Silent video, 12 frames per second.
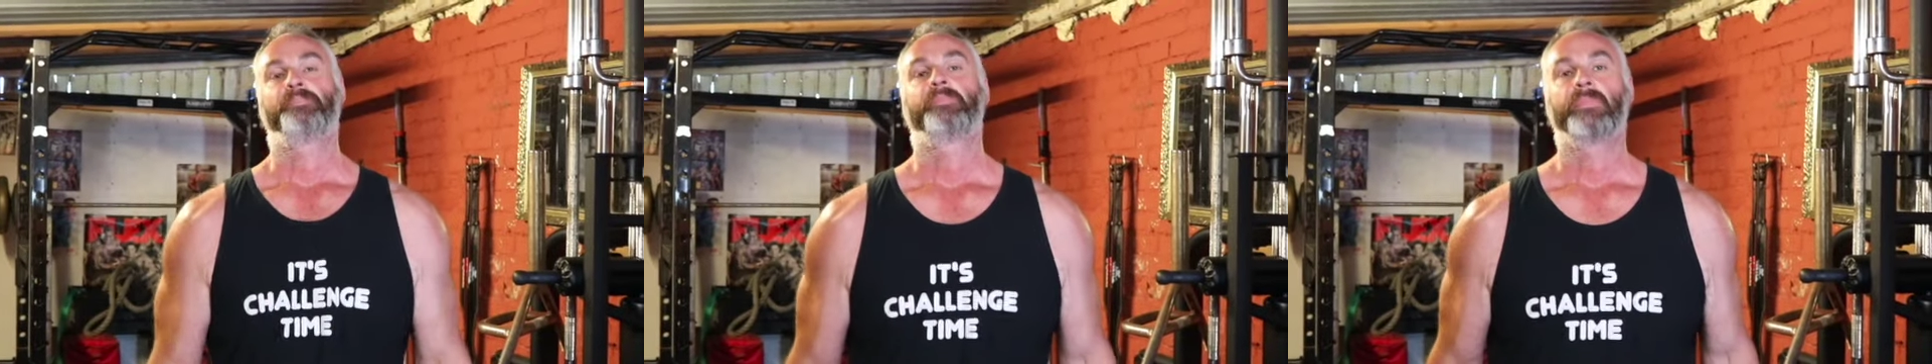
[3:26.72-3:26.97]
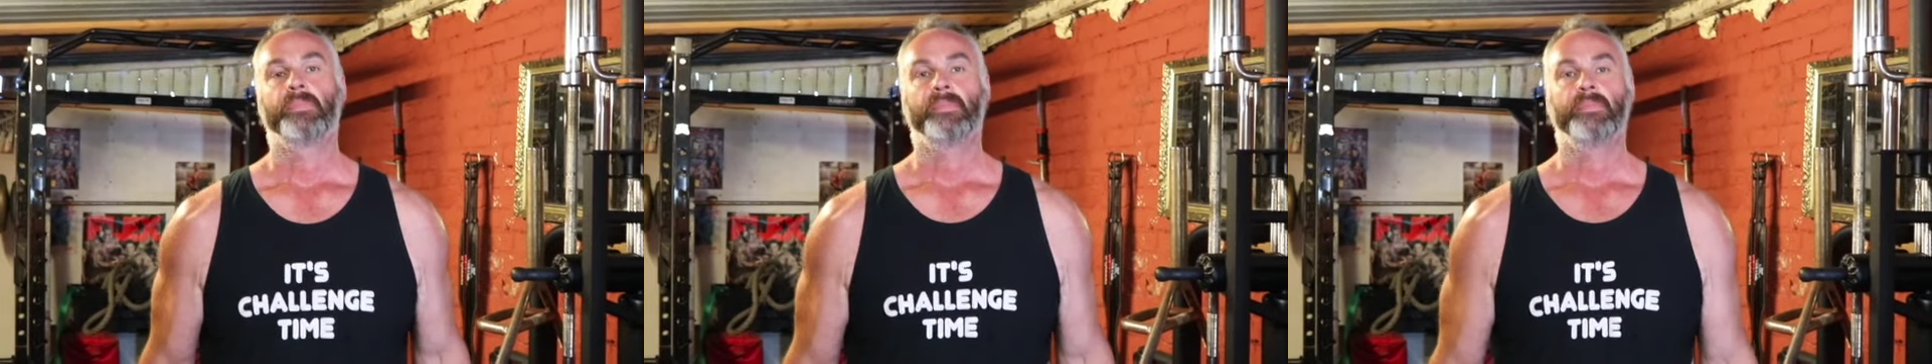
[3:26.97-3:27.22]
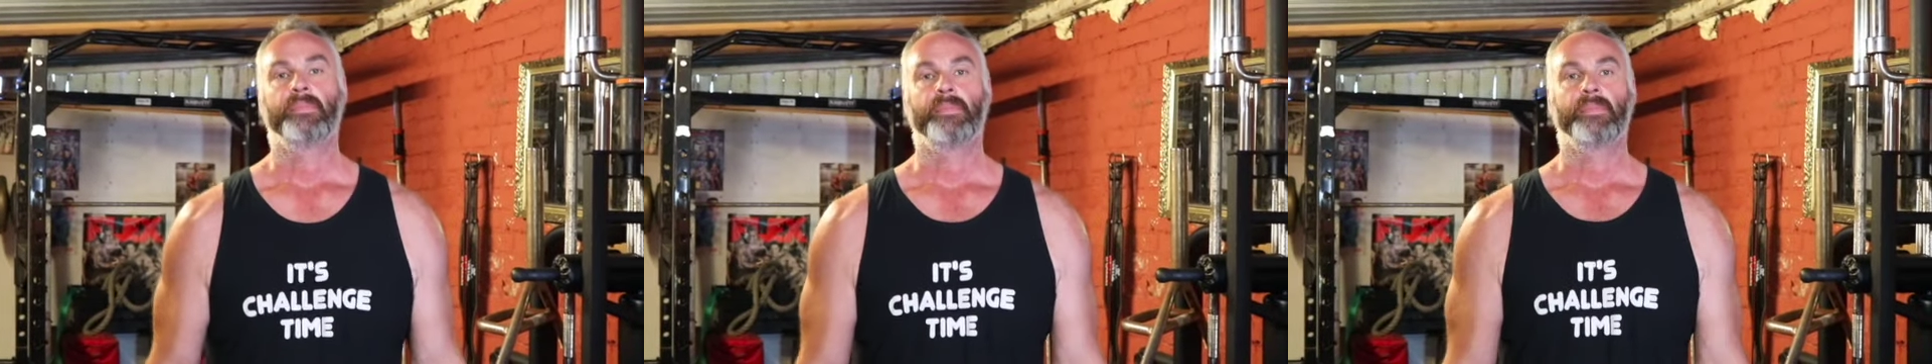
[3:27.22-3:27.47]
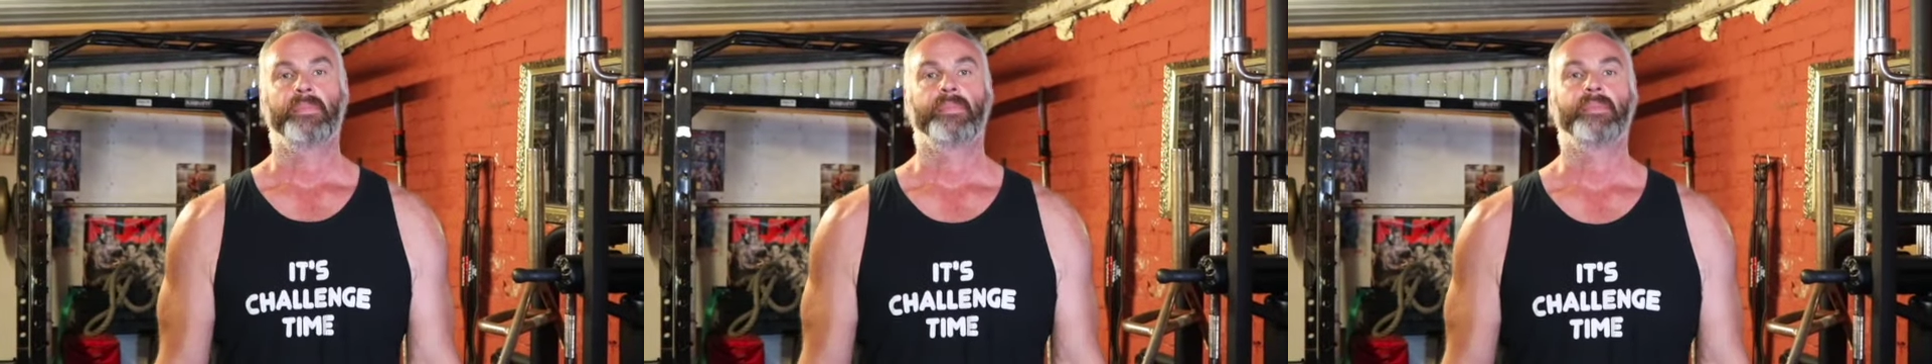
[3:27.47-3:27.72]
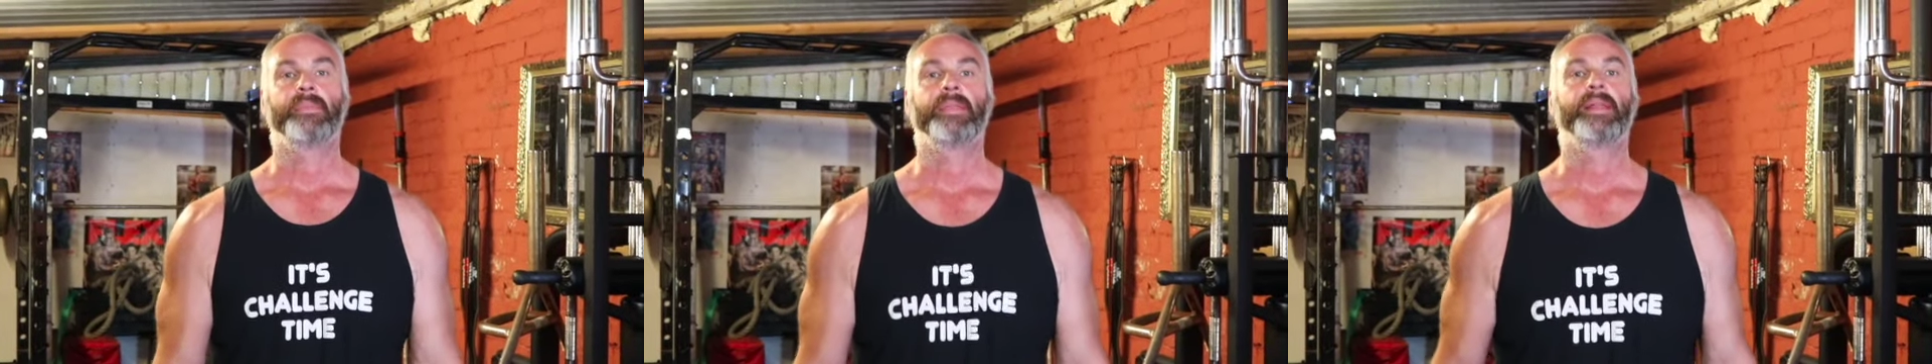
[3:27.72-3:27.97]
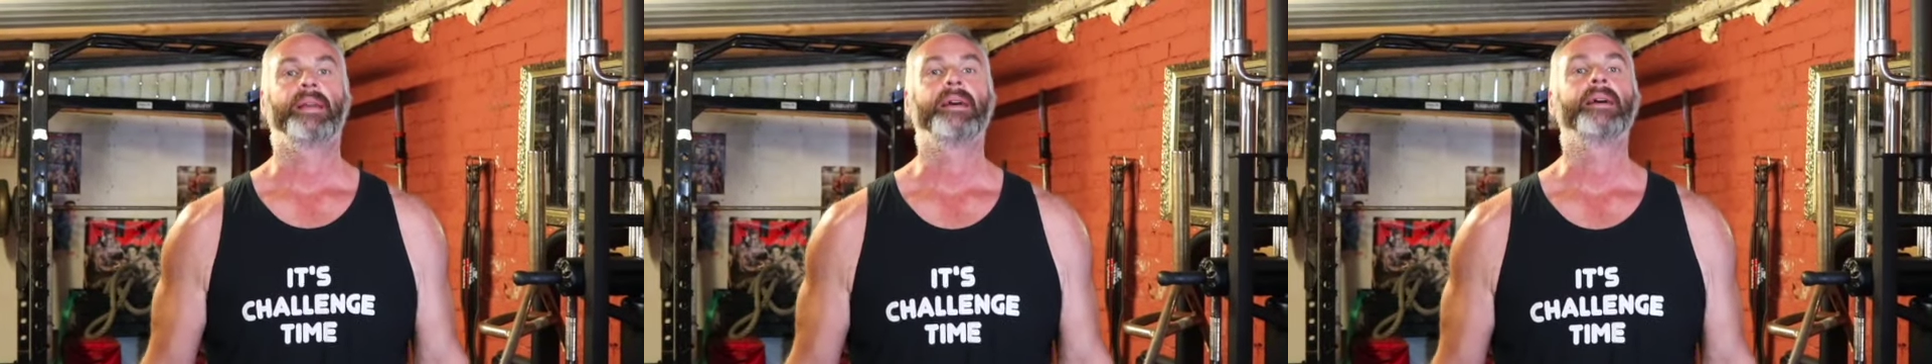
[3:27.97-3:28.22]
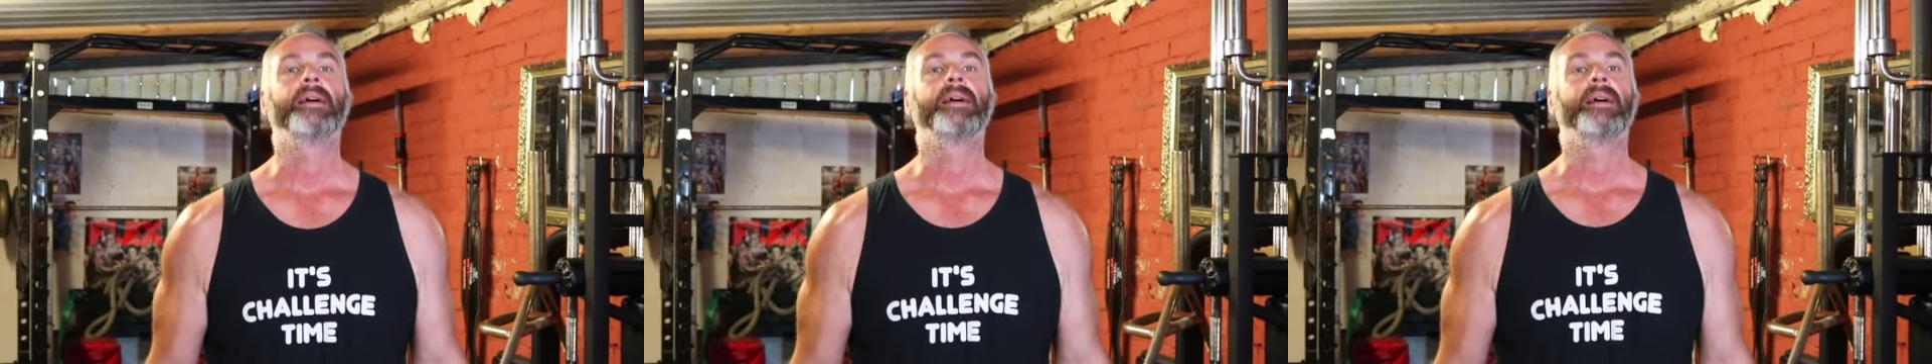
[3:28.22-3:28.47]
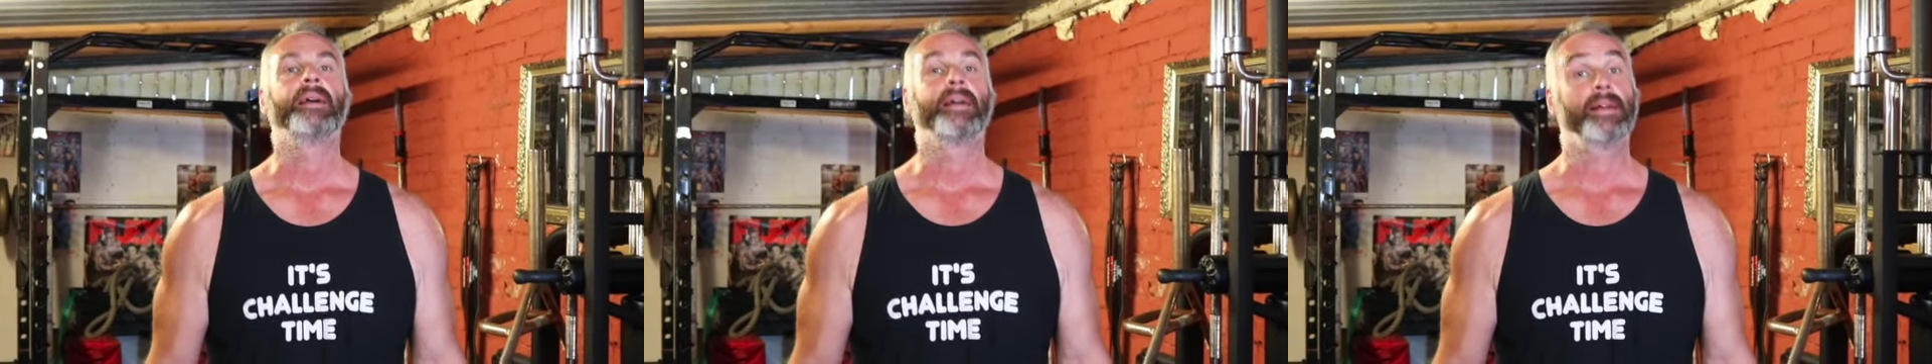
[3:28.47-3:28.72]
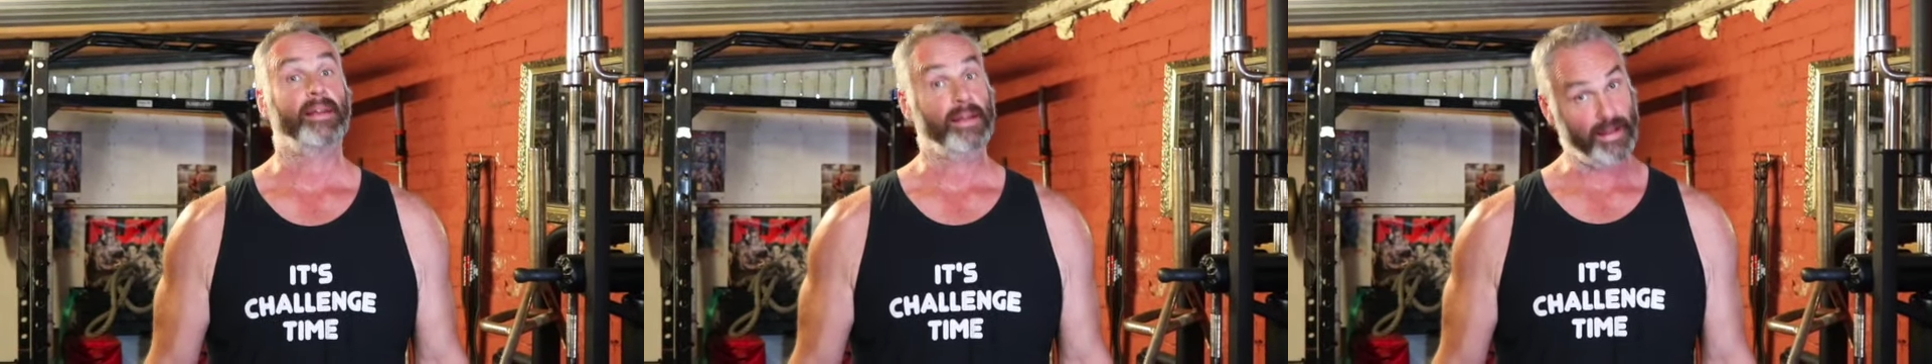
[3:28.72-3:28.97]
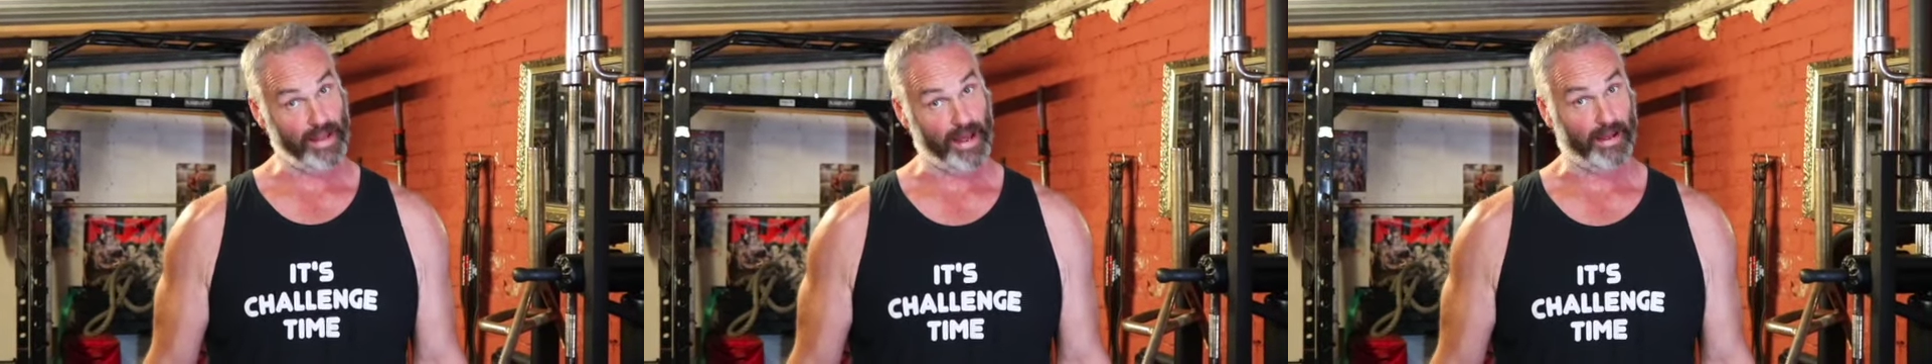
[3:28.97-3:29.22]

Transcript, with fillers: body sort of routines and then you go yeah.